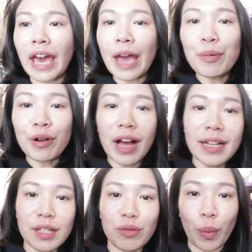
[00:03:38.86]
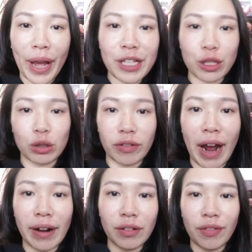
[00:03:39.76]
cable cars are way too
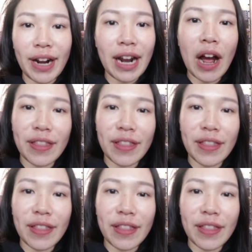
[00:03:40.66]
crowded right now.